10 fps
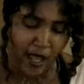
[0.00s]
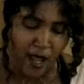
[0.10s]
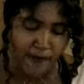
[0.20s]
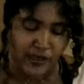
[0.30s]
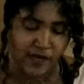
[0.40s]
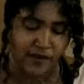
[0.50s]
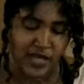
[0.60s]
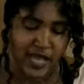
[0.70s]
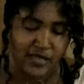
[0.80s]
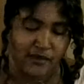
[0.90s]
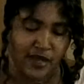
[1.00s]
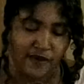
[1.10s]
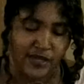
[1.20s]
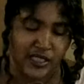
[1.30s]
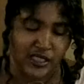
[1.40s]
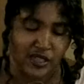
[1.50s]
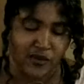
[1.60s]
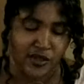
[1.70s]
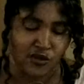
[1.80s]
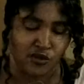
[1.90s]
Some of you guys may have recently
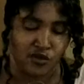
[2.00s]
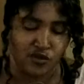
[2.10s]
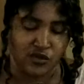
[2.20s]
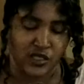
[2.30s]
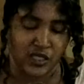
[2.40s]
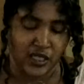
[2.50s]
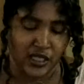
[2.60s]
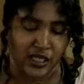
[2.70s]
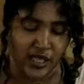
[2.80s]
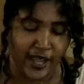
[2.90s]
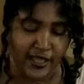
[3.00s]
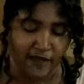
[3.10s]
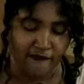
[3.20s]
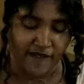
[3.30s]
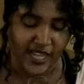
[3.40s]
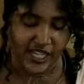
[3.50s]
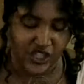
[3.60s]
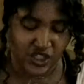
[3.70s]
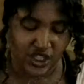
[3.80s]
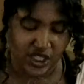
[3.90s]
went through a Kundalini
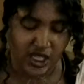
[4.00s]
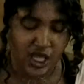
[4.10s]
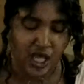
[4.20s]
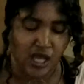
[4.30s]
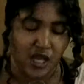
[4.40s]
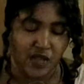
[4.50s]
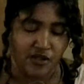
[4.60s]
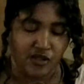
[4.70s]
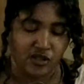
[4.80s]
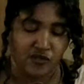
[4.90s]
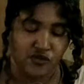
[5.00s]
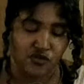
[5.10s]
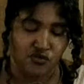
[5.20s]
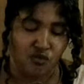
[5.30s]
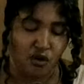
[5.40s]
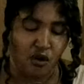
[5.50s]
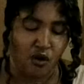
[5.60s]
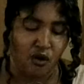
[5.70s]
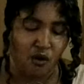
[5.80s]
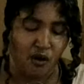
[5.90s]
activation. Others of you
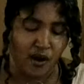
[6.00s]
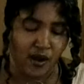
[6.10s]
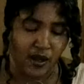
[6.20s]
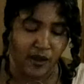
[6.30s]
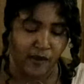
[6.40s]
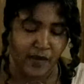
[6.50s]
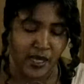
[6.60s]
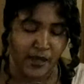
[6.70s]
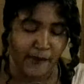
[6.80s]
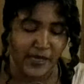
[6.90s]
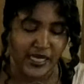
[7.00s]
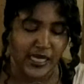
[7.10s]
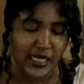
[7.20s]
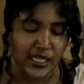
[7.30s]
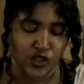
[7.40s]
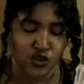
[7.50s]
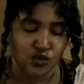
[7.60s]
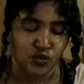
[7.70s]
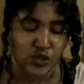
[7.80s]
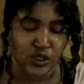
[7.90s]
all are beginning
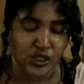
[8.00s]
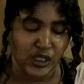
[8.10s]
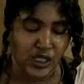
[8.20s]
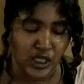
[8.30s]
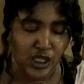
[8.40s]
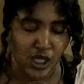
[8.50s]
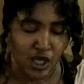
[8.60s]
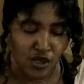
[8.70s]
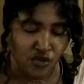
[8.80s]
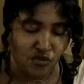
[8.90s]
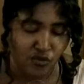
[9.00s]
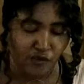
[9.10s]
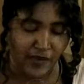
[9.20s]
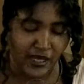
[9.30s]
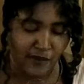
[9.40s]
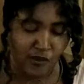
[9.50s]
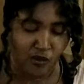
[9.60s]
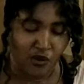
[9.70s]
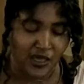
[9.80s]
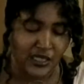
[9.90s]
to see through people
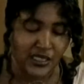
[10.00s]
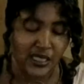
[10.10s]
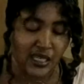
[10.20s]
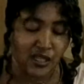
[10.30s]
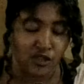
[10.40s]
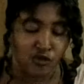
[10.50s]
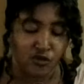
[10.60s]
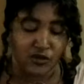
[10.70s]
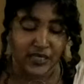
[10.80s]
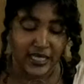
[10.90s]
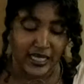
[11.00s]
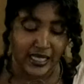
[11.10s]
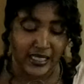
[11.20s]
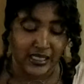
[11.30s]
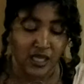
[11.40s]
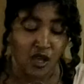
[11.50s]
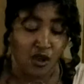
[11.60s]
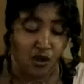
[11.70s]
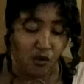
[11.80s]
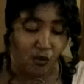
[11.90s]
or see through things.
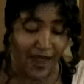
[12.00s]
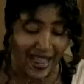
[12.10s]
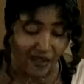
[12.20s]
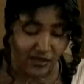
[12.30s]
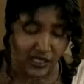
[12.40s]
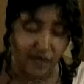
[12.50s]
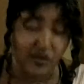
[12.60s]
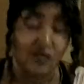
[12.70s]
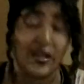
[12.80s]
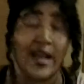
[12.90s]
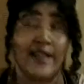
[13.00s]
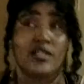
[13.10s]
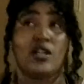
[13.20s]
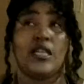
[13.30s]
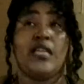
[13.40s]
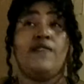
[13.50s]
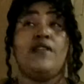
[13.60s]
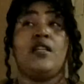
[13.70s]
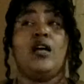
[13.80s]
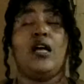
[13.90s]
Wow, some of you guys are
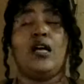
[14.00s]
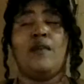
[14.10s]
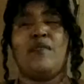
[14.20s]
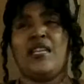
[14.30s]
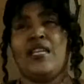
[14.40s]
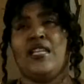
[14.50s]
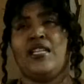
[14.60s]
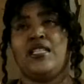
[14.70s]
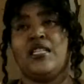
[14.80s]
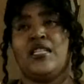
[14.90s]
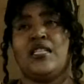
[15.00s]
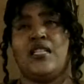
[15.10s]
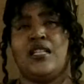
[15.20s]
even beginning to